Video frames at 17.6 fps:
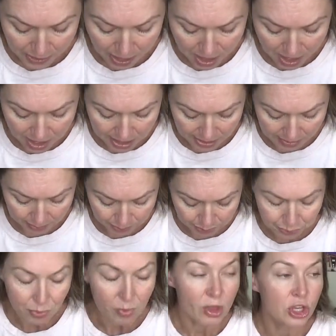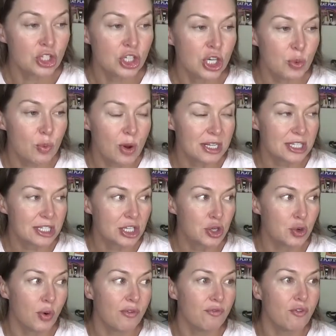um, she wants to
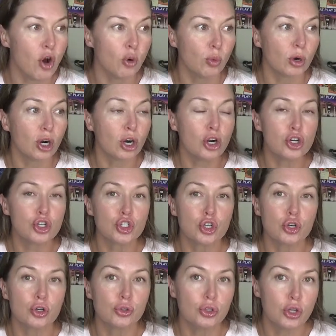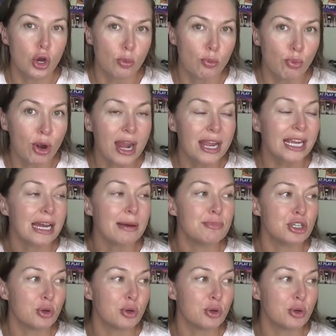do a full rehearsal, no breakup.